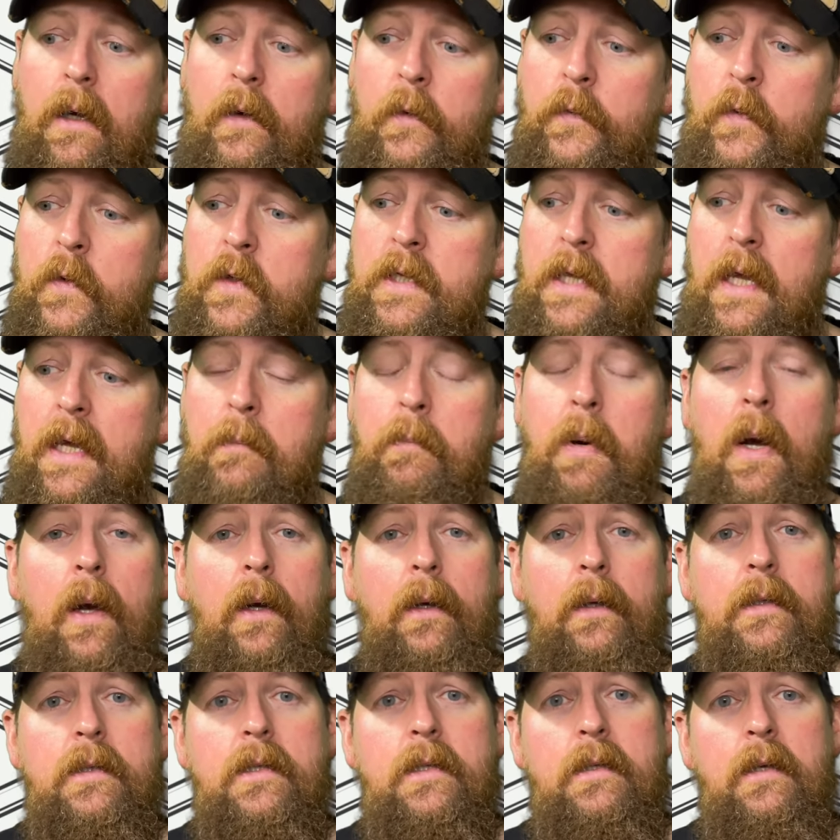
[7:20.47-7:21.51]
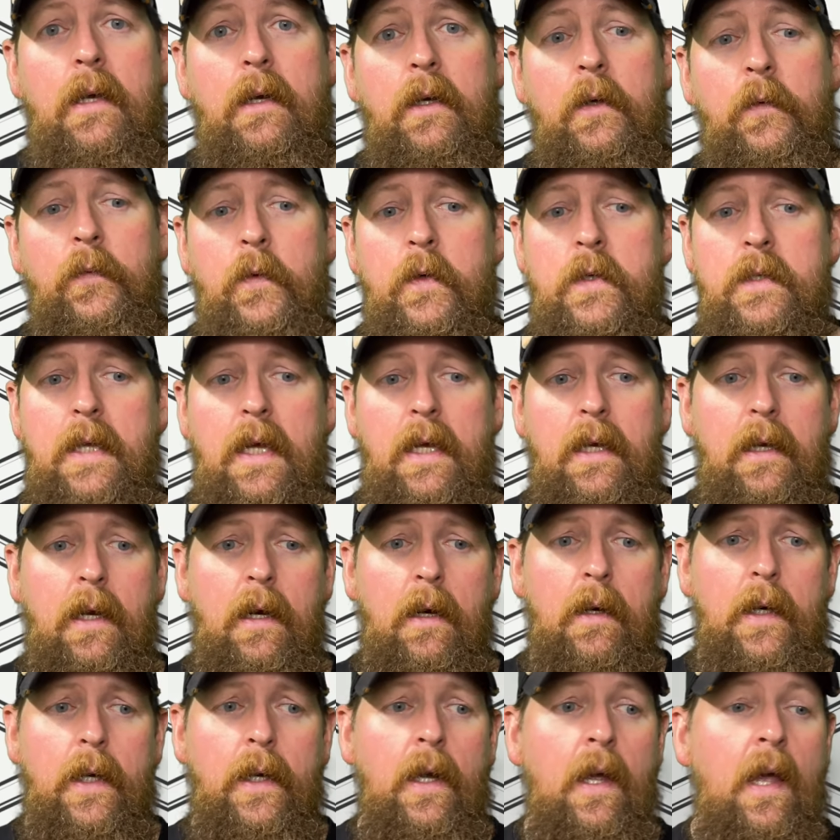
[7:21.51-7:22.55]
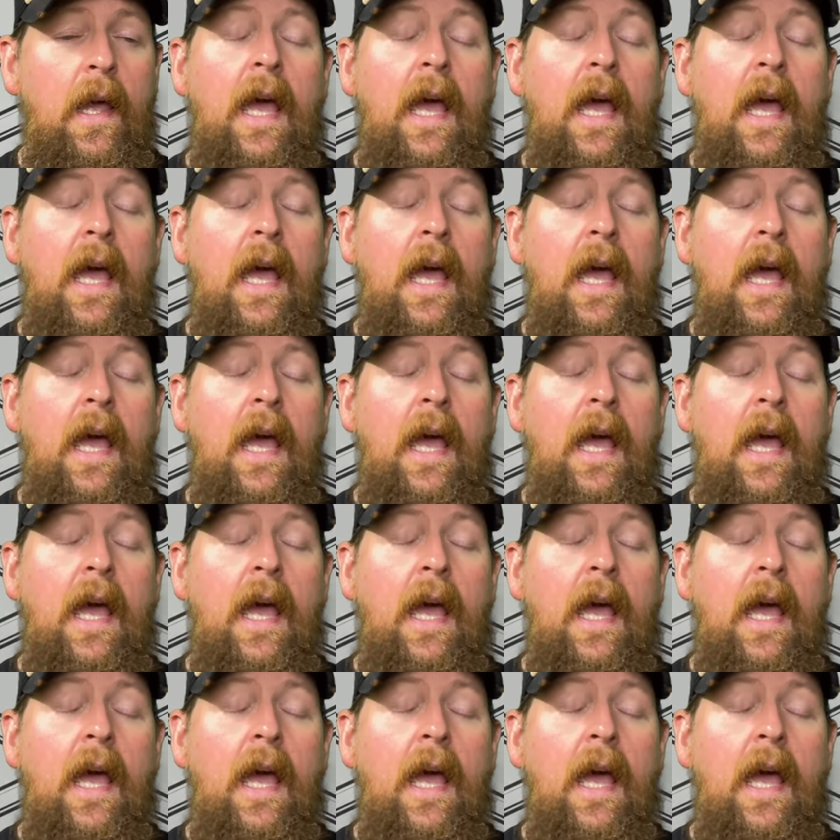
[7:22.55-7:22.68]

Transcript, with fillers: First day in pockets, first day of carry.